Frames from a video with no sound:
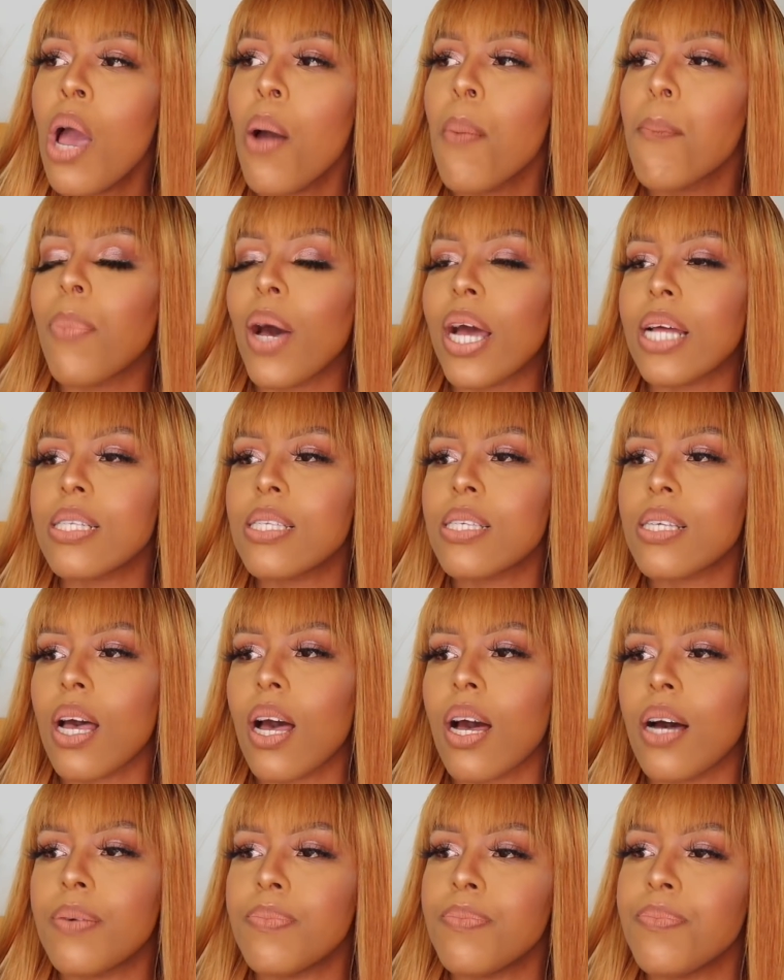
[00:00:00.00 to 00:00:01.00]
But
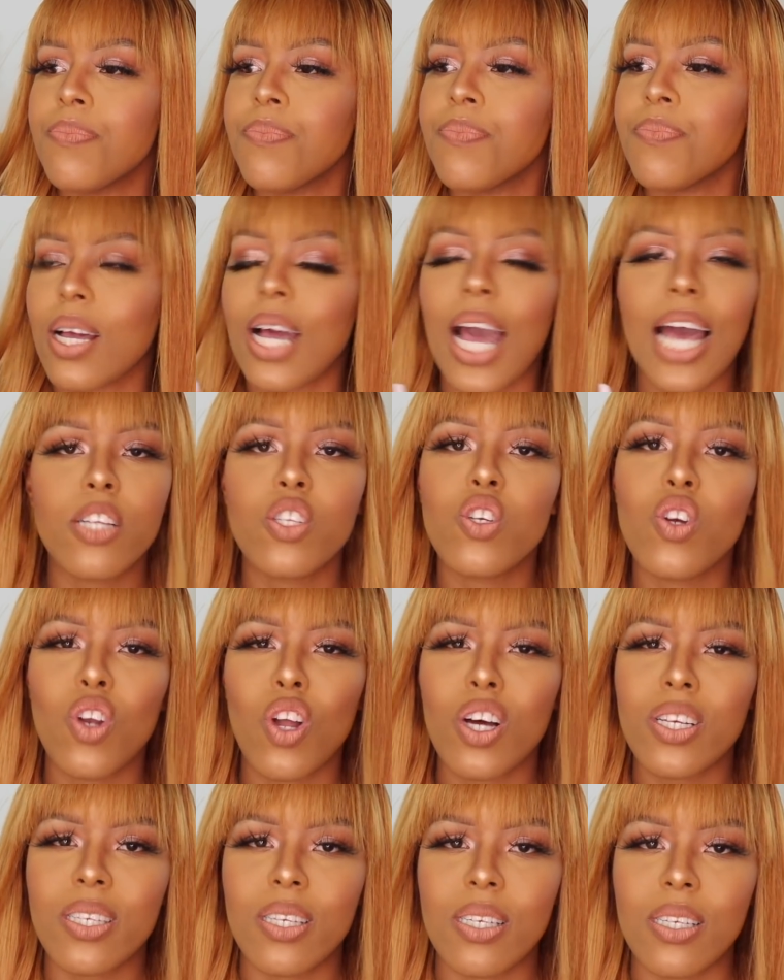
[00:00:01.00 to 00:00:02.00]
cut your
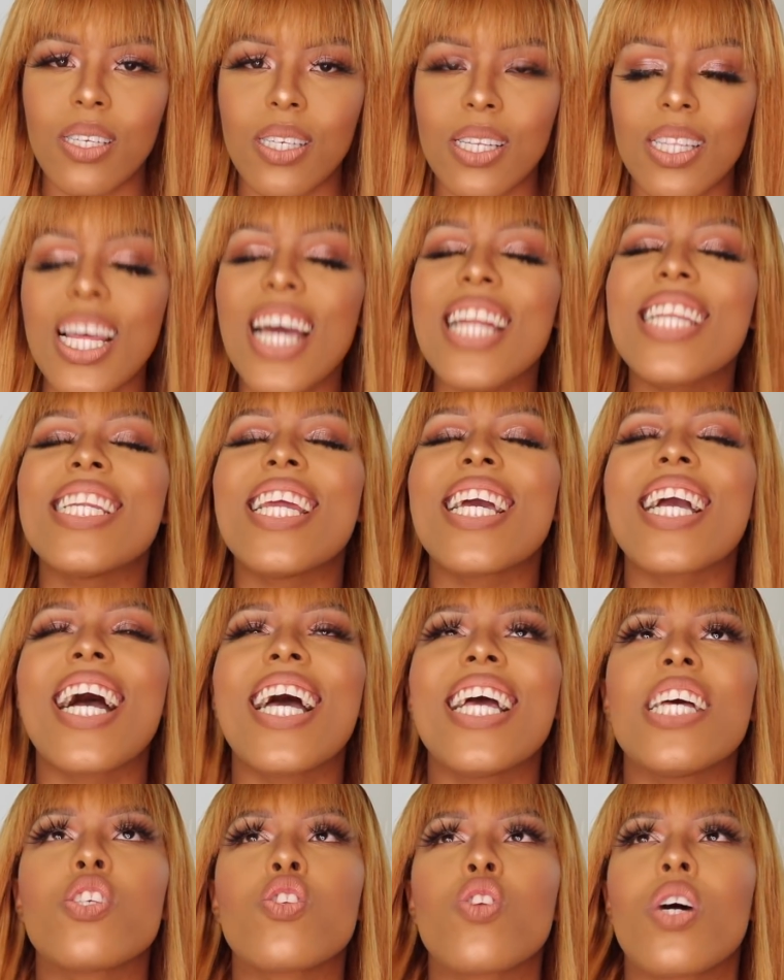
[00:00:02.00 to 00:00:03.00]
losses. That
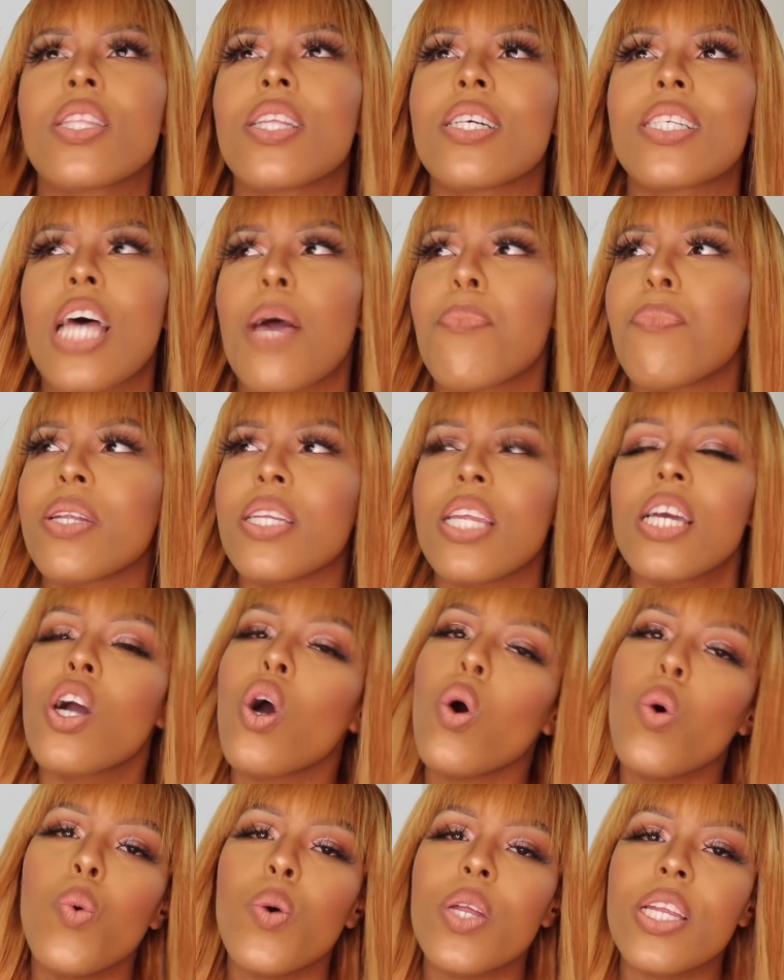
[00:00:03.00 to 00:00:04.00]
nigga is not the type of nigga
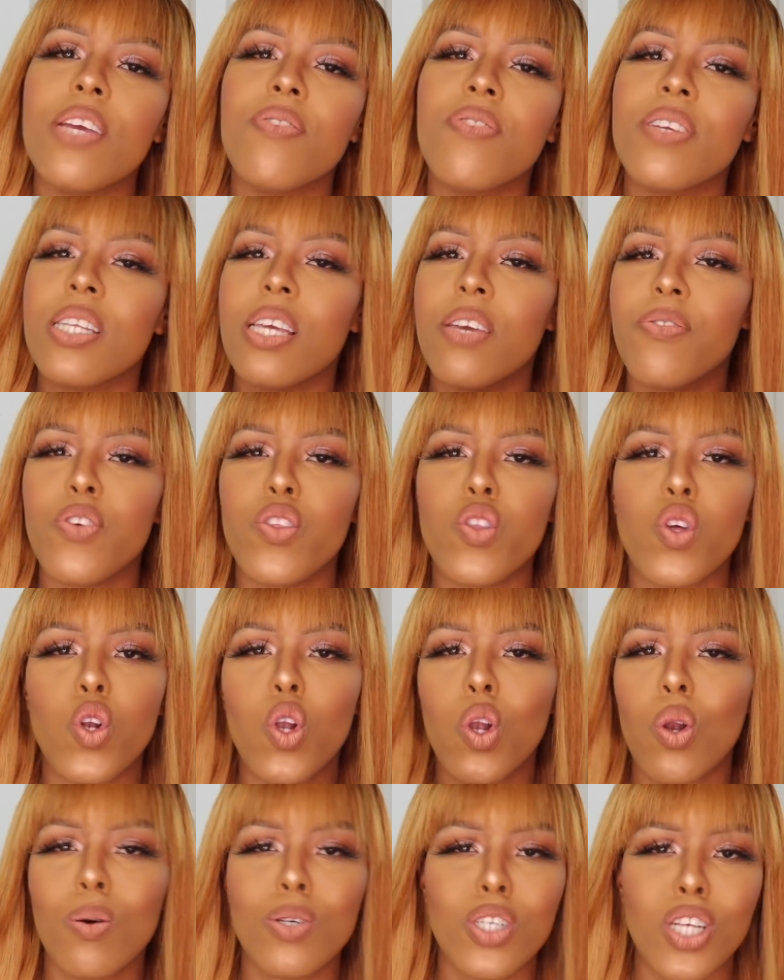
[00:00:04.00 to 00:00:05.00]
who would even give you the
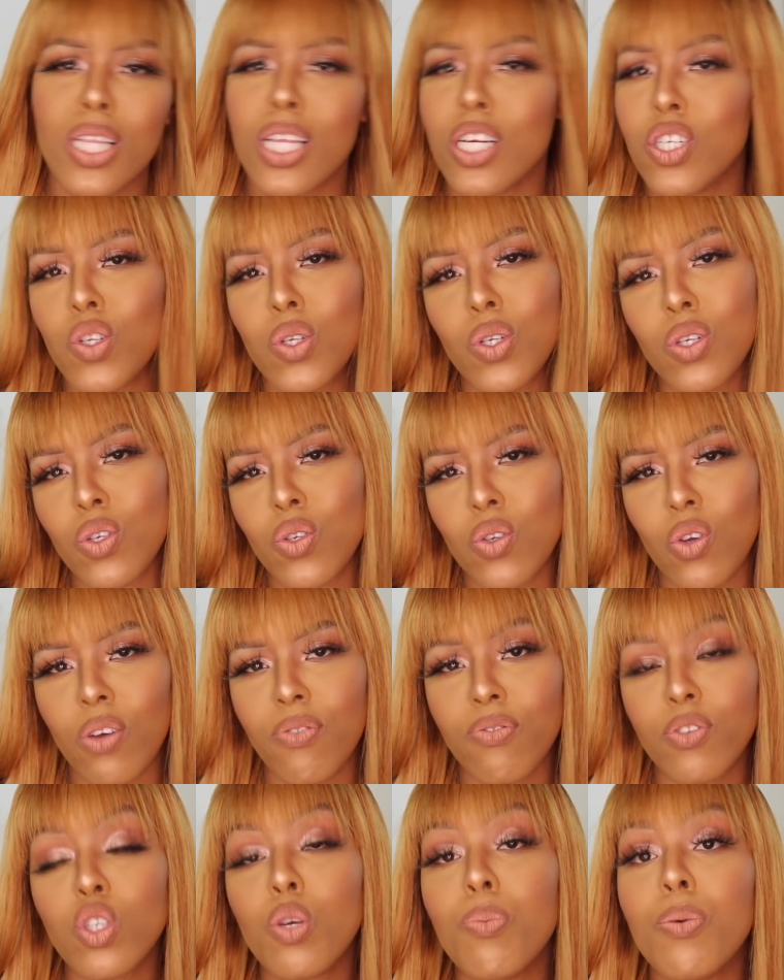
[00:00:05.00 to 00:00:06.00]
closure that you
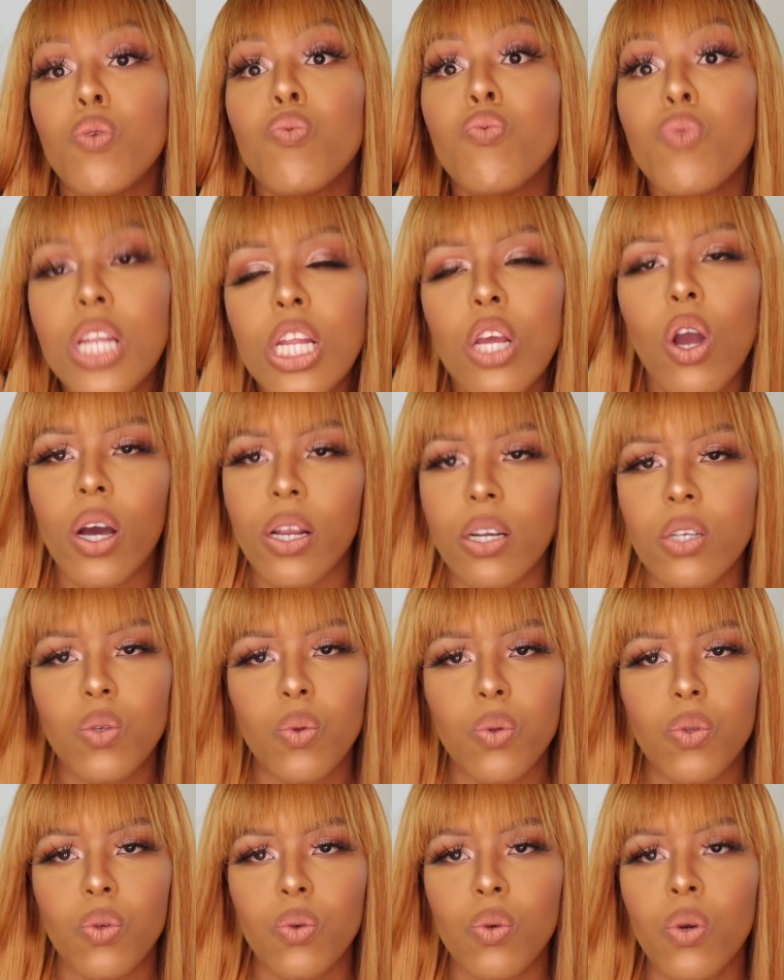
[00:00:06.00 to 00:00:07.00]
deserve, to be really honest
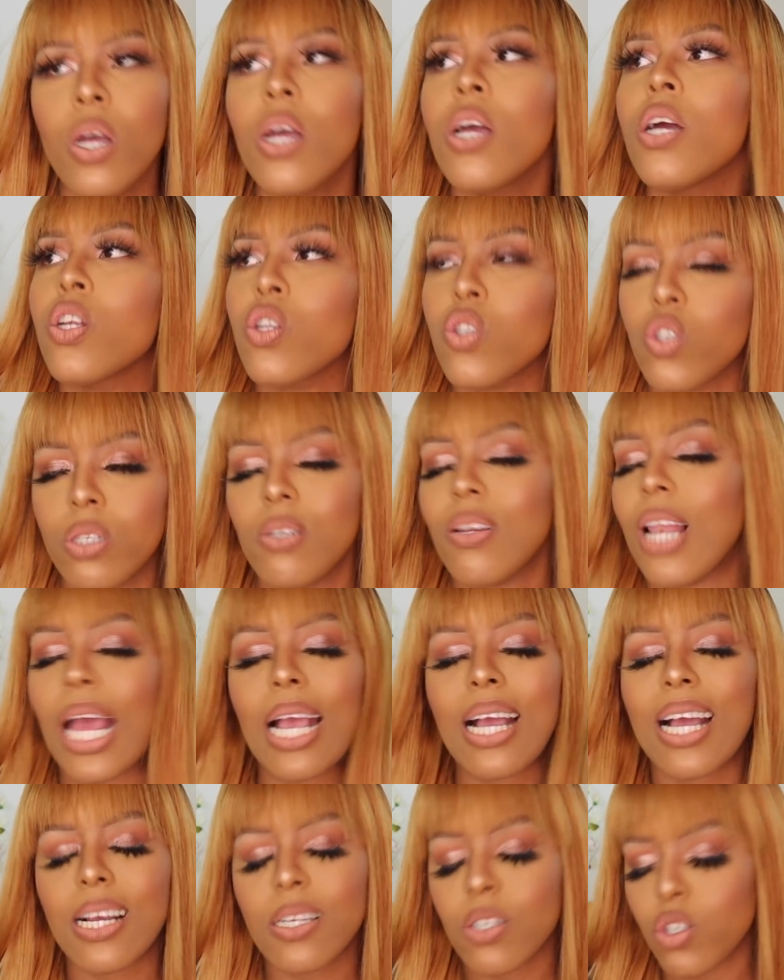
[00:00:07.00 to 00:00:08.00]
with you.
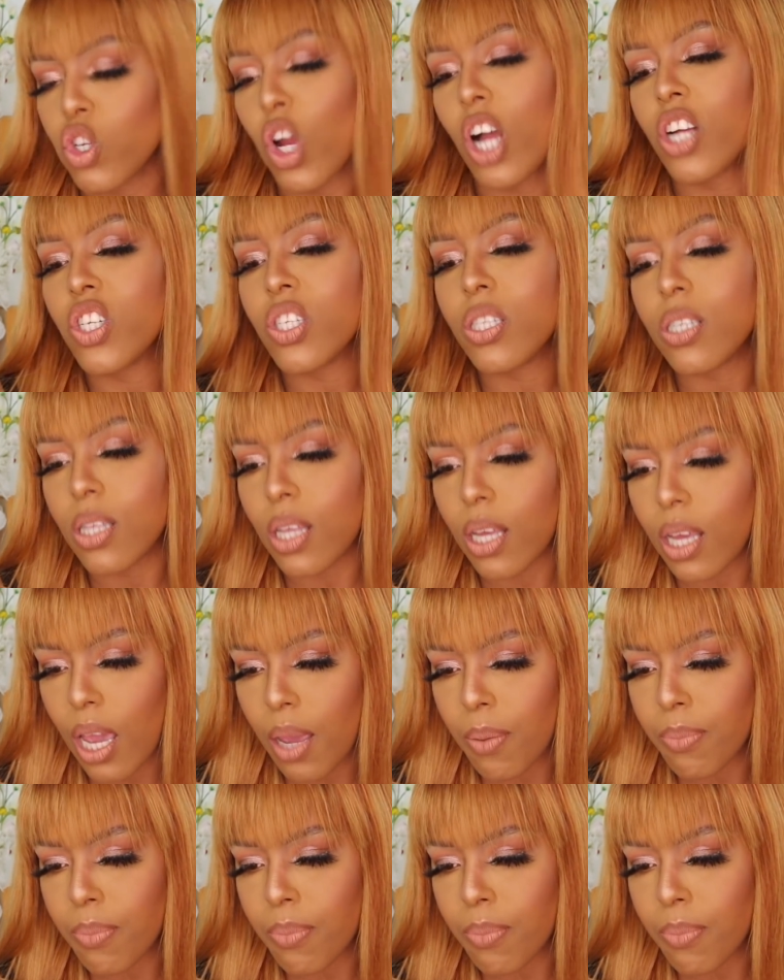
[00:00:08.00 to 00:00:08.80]
Like, charge it to the game.